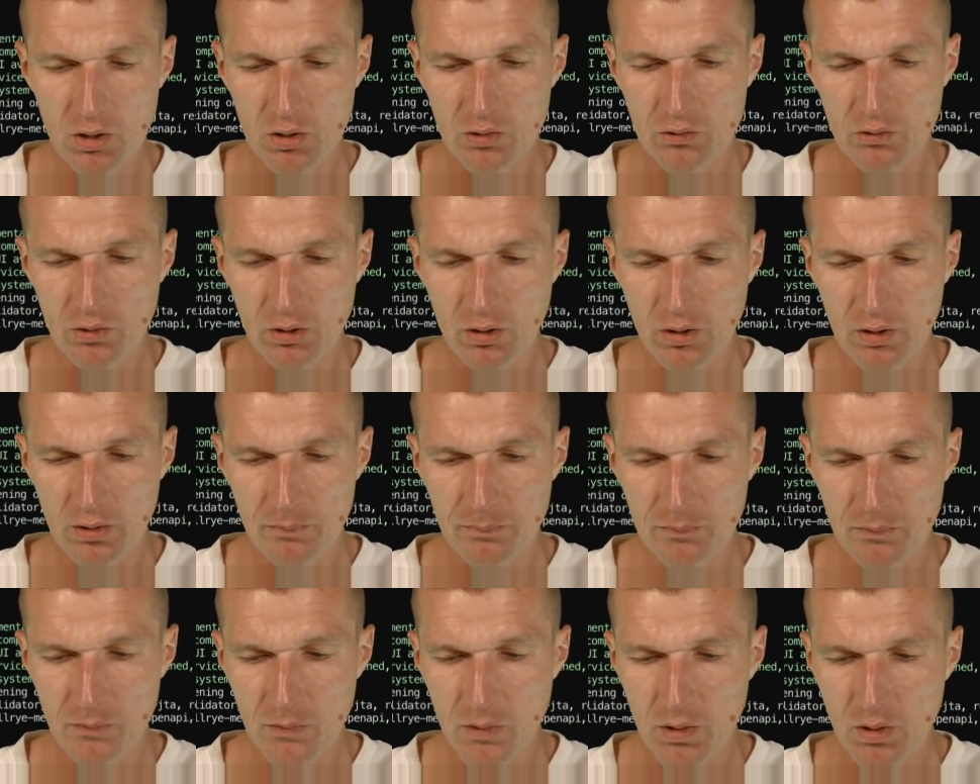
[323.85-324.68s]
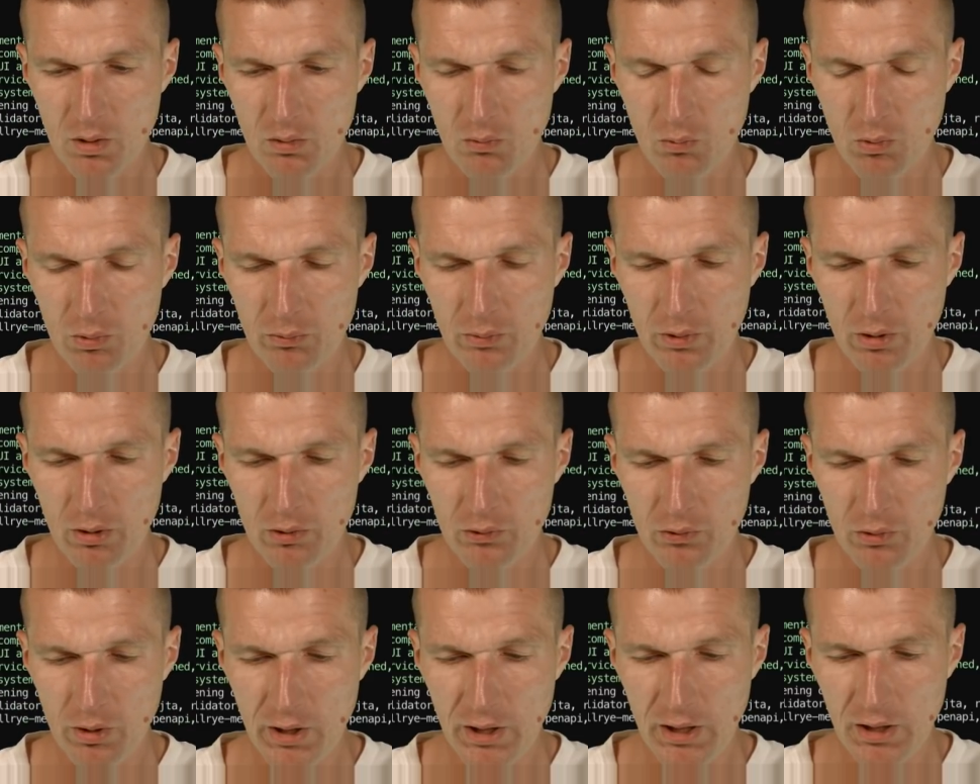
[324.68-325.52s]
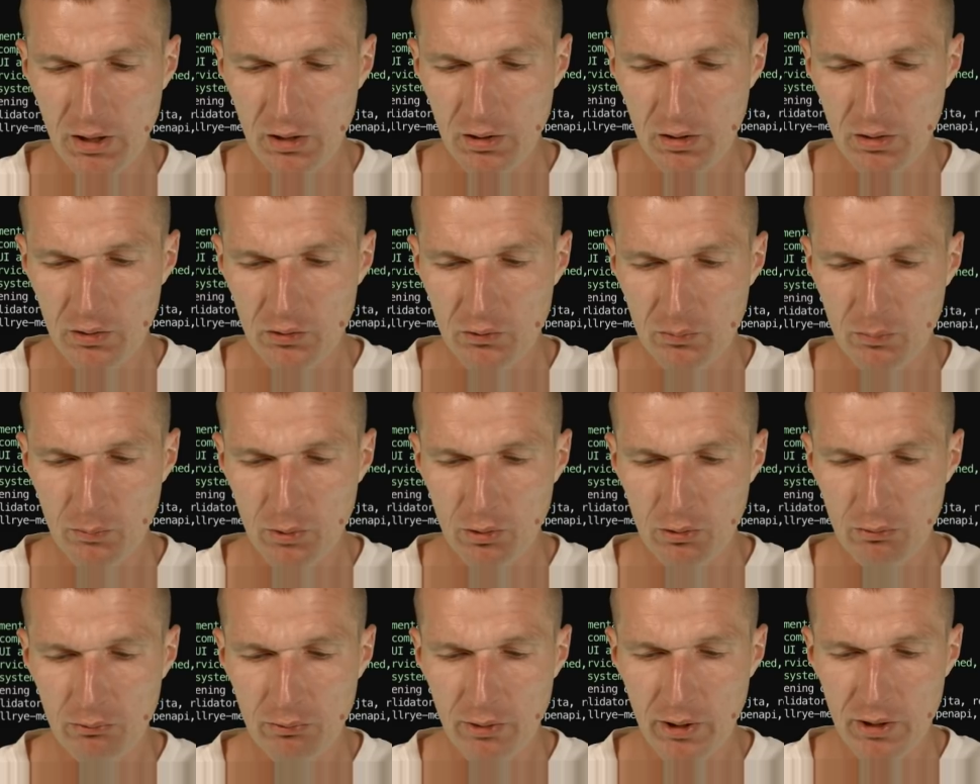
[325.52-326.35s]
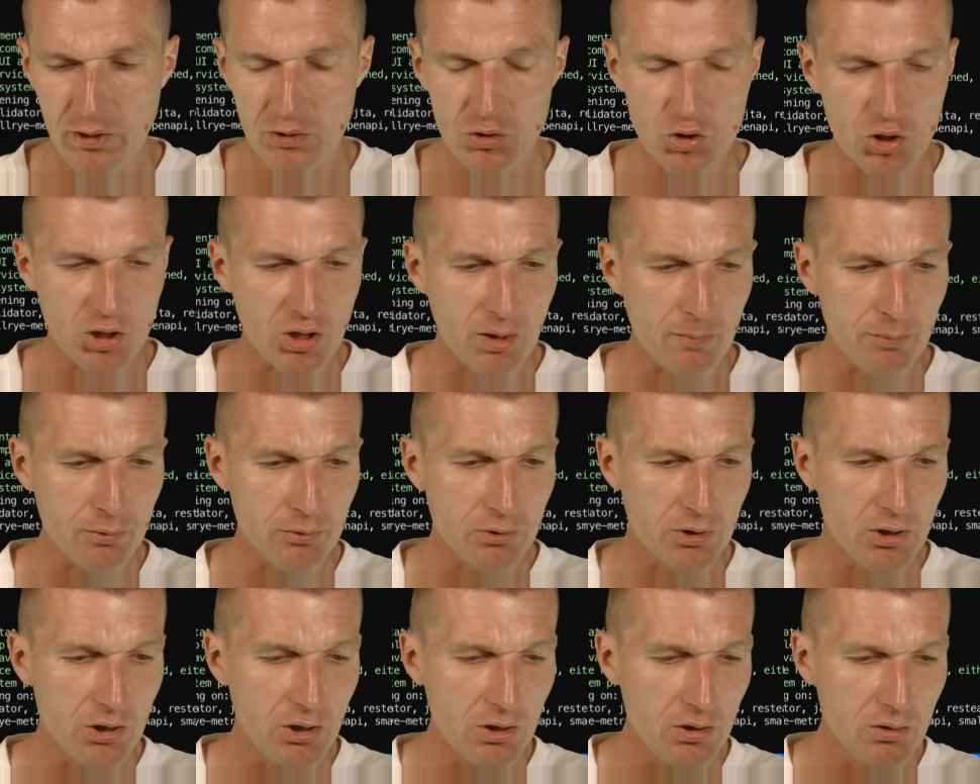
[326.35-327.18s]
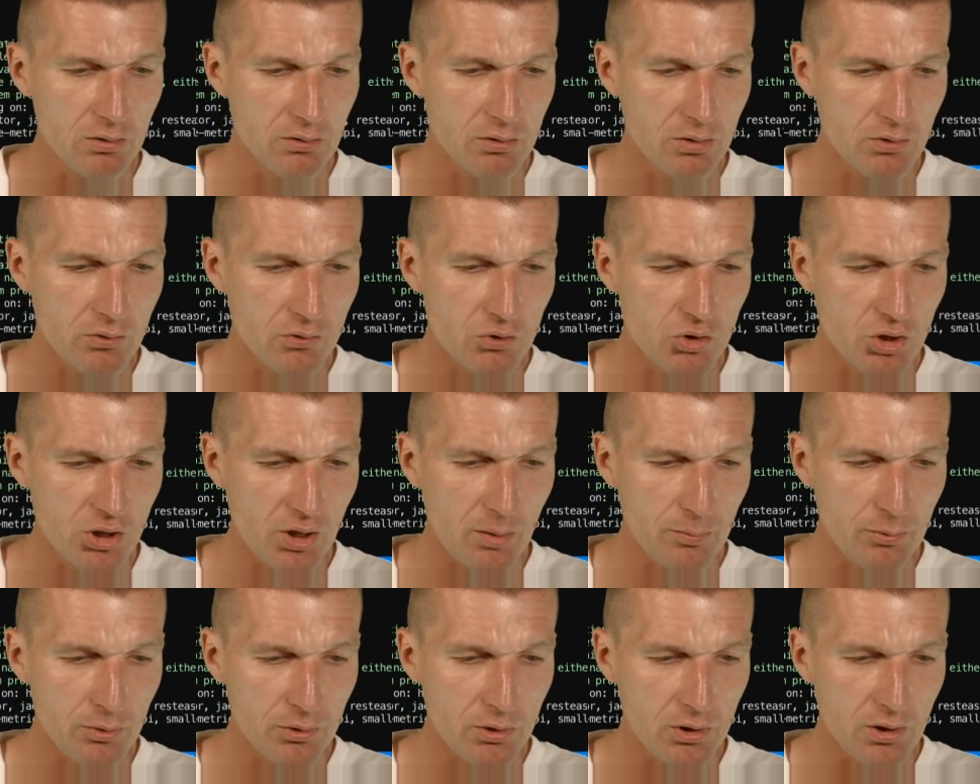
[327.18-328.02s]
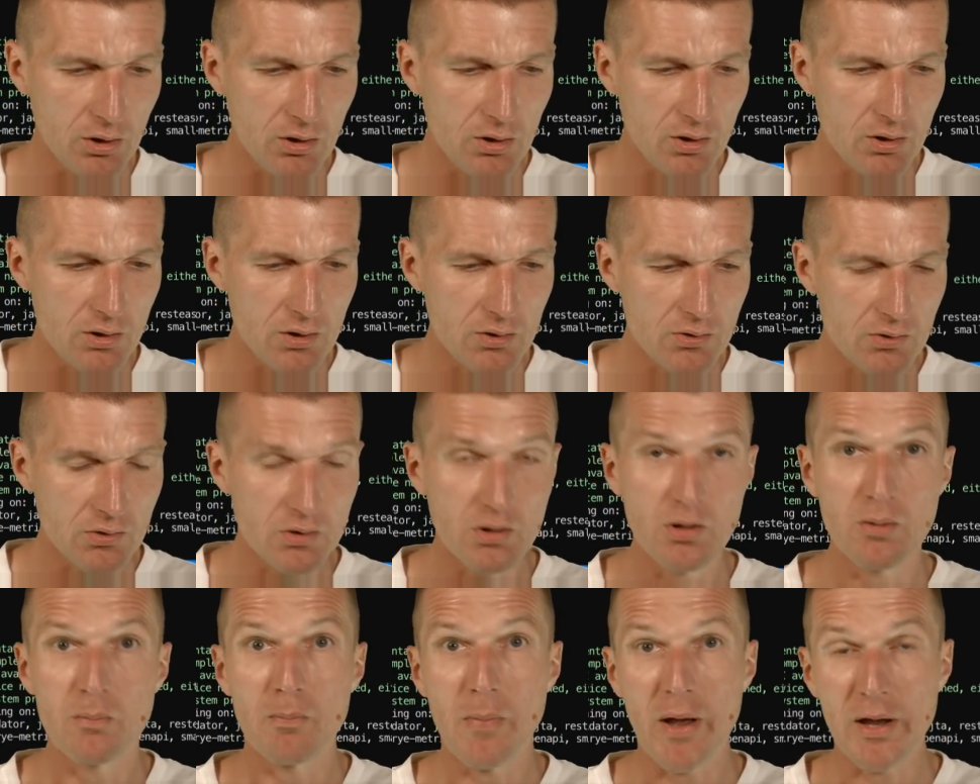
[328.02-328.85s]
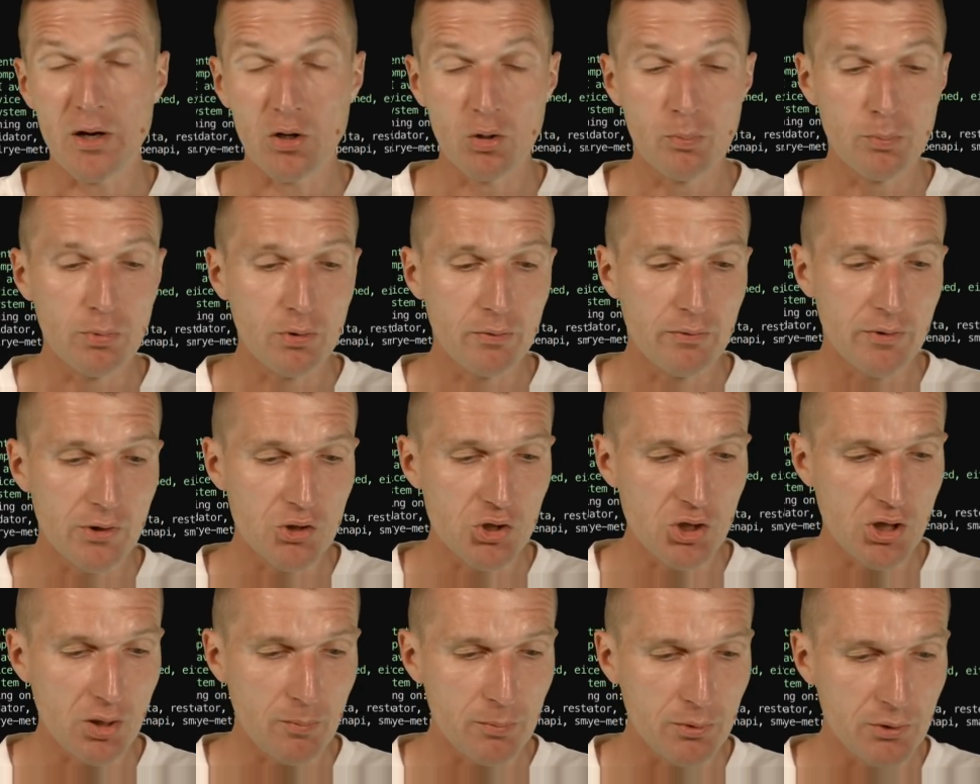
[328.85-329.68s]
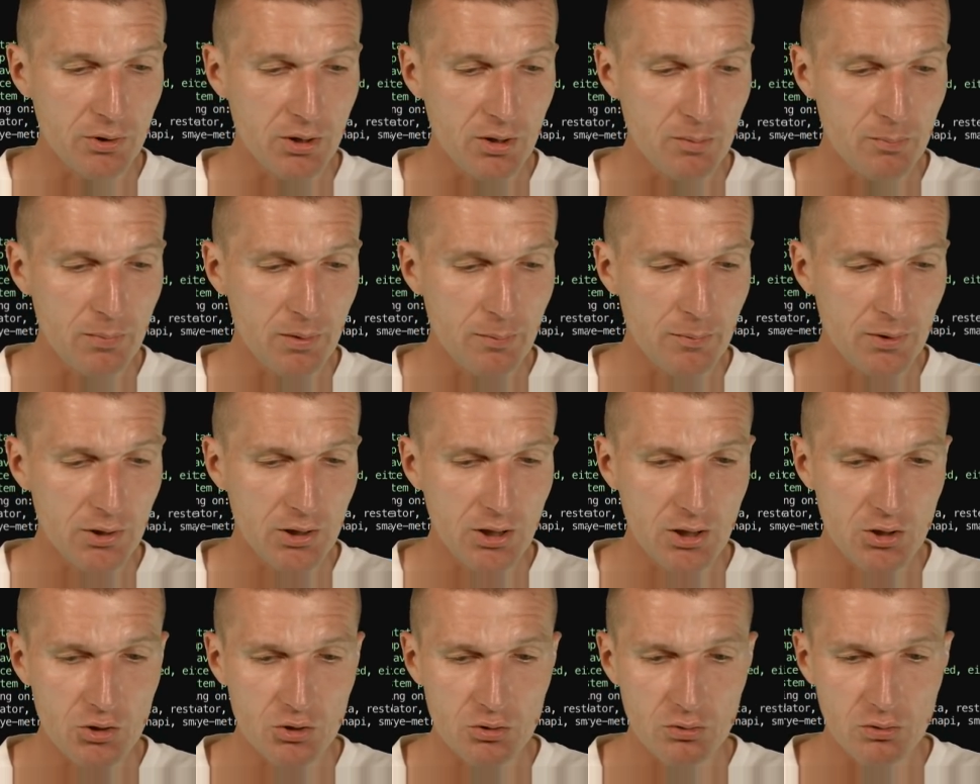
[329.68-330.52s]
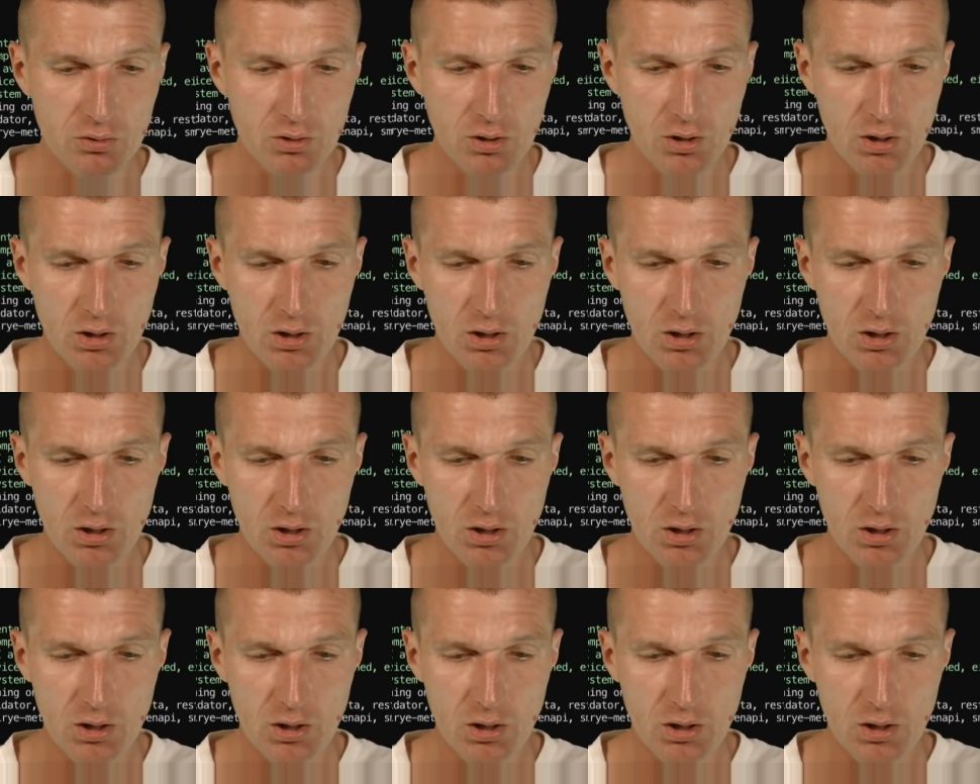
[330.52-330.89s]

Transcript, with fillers: So what we also added is smallrye JWT. This JWT is the MicroProfile JWT implementation,